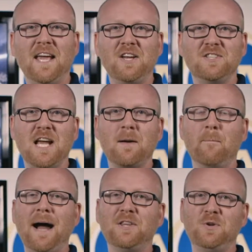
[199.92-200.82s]
thank you, Jacob.
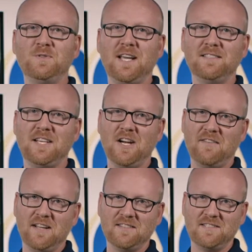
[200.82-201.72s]
My two cents here.
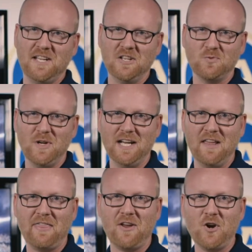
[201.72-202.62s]
I've got the Steelers winning
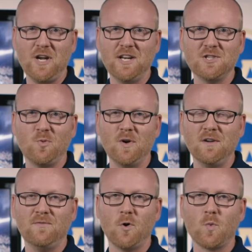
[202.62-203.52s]
at 30 to
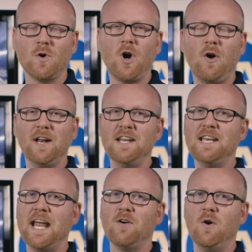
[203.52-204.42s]
24. We'll call it a
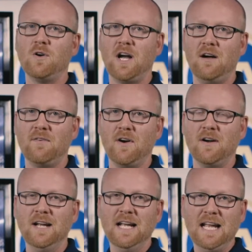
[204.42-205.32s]
narrow
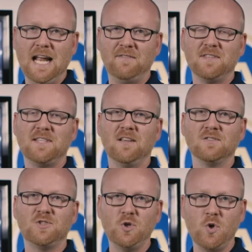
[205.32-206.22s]
cover if the
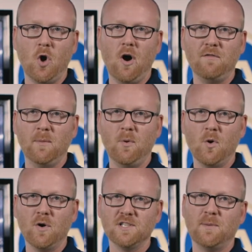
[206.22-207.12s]
Steelers do go off the
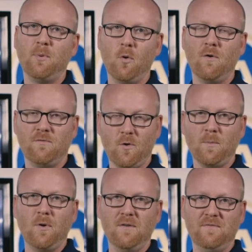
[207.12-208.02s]
board as a four
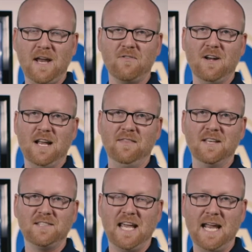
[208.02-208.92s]
point favorite in
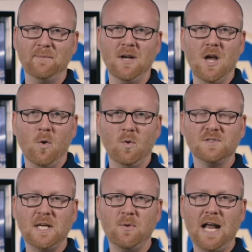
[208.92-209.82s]
this game. We'll
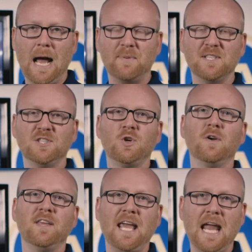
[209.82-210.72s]
see what happens.
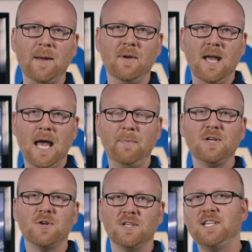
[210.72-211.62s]
Enjoy the game and be
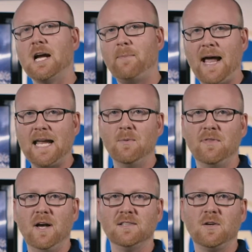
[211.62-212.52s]
sure to check back in with
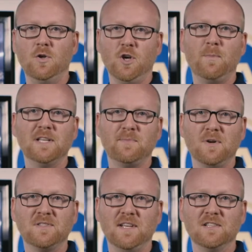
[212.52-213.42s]
us on your
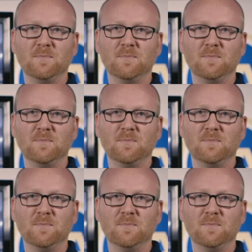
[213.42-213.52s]
Pittsburgh Steelers